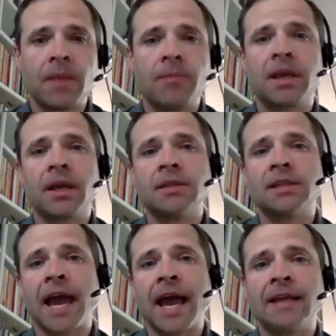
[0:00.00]
Because
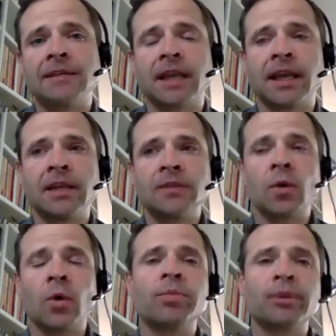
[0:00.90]
as a
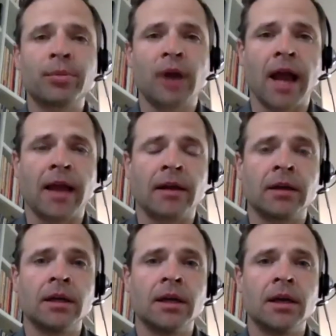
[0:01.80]
sole
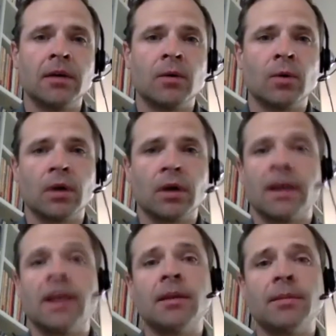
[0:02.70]
proprietor, or
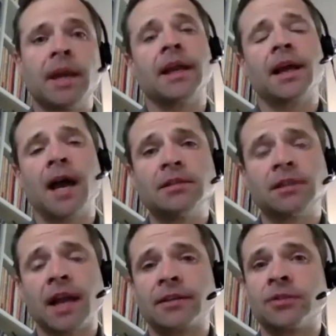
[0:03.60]
an independent
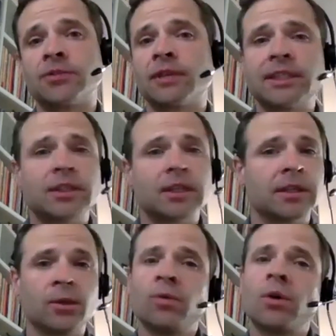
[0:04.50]
contractor, traditionally
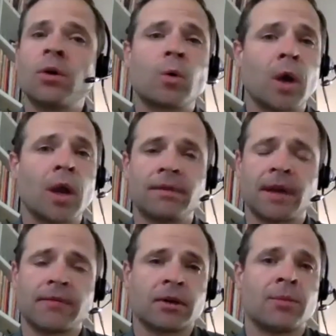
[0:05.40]
you don't qualify
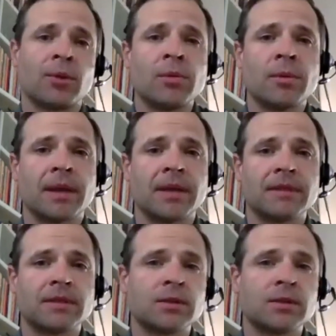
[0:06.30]
for unemployment benefits.